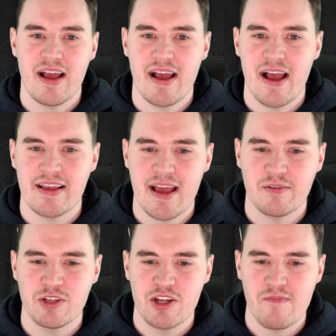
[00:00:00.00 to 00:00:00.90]
again,
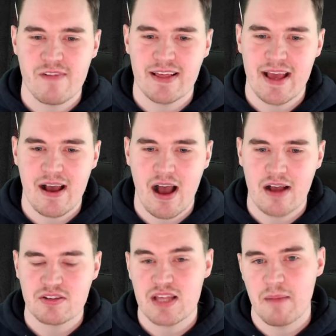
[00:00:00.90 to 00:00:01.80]
you don't really get
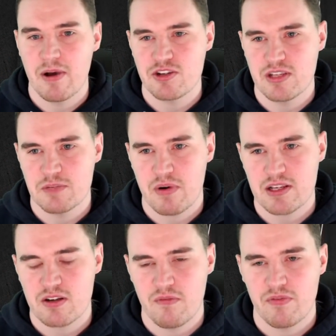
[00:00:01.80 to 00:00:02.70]
asked that much in these press
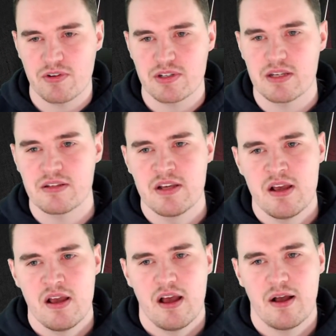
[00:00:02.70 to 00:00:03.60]
conferences.
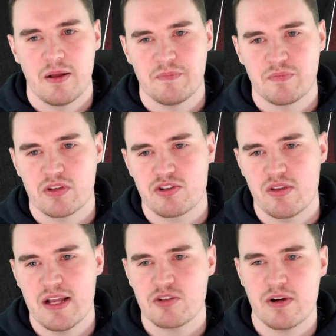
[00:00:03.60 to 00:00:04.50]
So
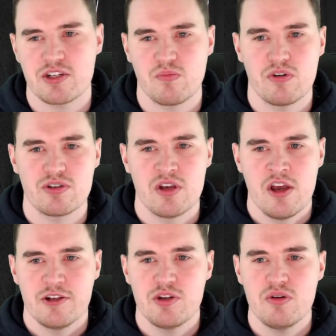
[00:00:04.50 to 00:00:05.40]
the next question was,
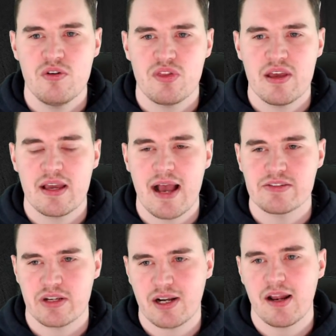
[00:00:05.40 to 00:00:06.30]
do you think as
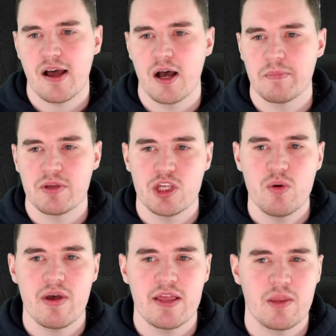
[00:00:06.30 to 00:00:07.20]
a club
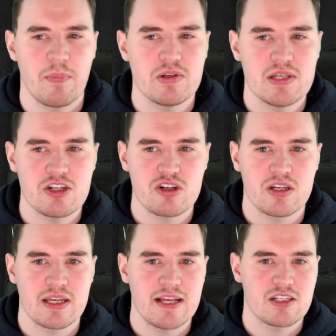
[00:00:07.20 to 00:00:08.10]
you are in the position
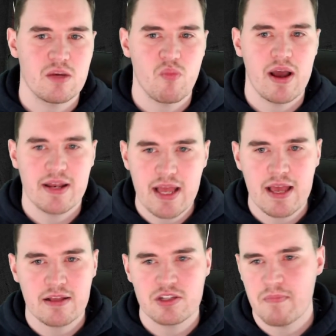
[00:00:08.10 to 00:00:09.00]
to get somewhere
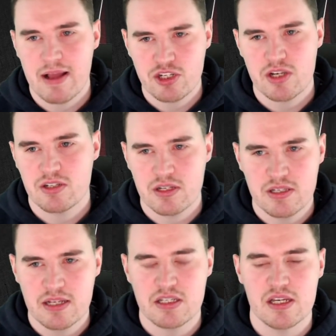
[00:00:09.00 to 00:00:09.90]
near to Manchester
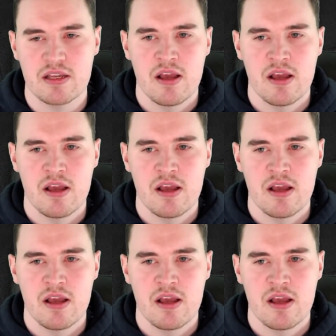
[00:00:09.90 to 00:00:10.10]
City?